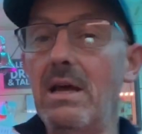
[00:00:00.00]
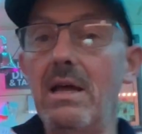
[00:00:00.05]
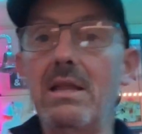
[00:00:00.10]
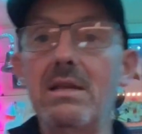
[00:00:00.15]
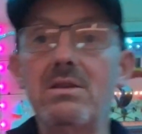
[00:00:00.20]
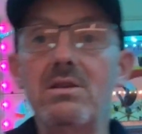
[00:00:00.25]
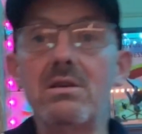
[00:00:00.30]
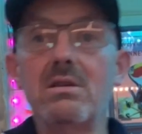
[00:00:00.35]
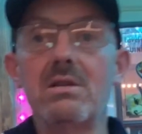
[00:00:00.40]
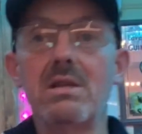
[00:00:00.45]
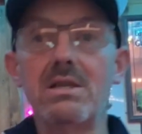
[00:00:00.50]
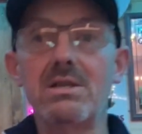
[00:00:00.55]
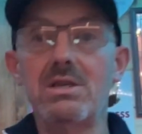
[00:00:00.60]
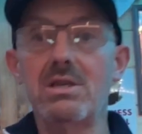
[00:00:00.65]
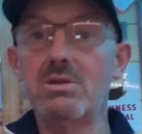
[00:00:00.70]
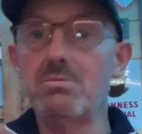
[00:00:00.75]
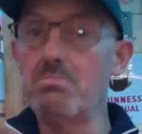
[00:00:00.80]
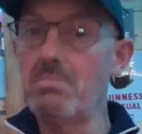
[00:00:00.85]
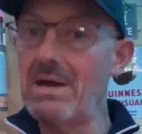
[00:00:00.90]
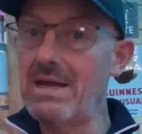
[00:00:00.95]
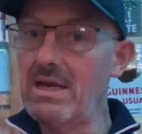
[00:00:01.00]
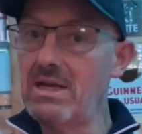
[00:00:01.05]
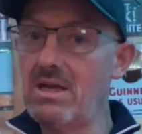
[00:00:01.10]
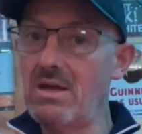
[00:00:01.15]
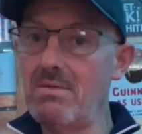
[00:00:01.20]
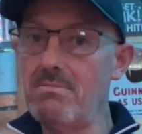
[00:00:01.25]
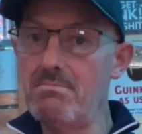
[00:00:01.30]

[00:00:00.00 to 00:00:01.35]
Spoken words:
This is making